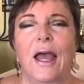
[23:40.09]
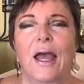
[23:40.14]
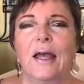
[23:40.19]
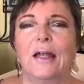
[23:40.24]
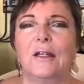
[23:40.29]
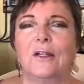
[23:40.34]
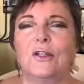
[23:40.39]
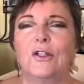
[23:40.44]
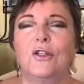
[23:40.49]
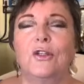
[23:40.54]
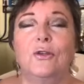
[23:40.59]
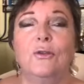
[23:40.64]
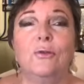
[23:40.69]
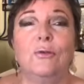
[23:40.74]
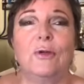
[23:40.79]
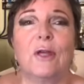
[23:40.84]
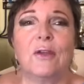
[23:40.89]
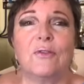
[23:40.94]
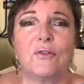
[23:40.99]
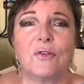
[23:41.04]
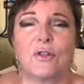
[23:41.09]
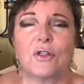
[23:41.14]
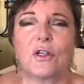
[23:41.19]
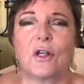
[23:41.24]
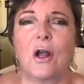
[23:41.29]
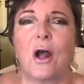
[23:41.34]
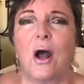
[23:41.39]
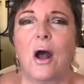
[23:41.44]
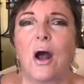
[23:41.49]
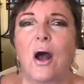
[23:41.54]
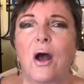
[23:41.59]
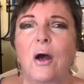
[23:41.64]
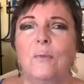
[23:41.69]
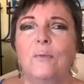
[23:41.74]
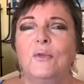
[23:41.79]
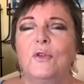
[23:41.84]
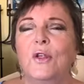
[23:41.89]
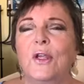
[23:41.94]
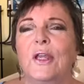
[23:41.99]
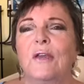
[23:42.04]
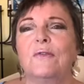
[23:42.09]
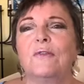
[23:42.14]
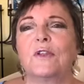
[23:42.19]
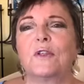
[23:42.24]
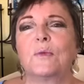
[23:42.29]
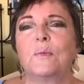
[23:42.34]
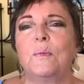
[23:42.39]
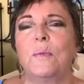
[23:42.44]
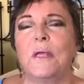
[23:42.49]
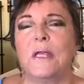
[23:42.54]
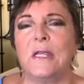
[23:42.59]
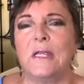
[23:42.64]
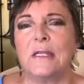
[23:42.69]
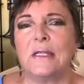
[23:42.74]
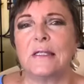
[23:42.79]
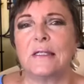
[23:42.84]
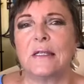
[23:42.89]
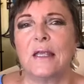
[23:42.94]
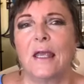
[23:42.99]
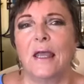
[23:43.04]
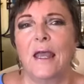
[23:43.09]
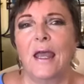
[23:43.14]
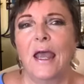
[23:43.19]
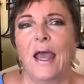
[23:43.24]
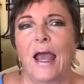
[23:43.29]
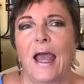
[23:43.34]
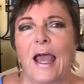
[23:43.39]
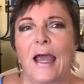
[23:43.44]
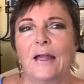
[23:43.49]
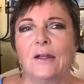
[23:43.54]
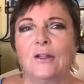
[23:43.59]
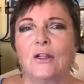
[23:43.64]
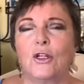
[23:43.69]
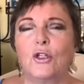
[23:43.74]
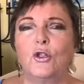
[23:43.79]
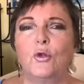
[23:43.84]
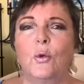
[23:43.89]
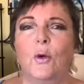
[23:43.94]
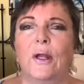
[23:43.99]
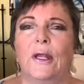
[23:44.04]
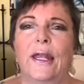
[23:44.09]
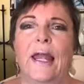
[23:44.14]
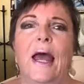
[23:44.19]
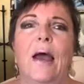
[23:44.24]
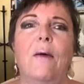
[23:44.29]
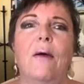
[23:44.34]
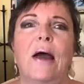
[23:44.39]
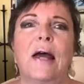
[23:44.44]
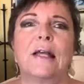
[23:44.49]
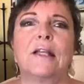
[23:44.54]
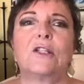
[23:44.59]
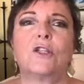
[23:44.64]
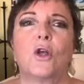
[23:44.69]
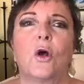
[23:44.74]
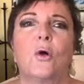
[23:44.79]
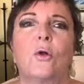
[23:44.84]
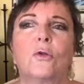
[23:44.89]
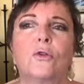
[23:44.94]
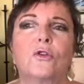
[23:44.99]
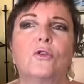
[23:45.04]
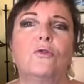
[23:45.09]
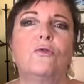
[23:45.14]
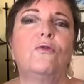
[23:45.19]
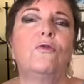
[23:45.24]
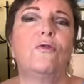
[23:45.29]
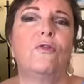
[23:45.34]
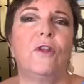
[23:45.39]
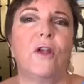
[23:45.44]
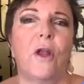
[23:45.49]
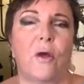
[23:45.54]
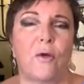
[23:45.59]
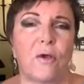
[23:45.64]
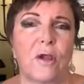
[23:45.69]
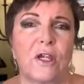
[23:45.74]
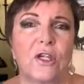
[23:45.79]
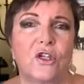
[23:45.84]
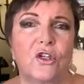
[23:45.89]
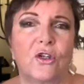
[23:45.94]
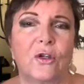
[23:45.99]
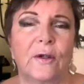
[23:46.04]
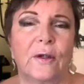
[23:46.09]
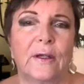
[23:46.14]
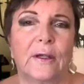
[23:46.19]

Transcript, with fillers: uh, to give us calm, to give us peace, and to allow our soul to flourish.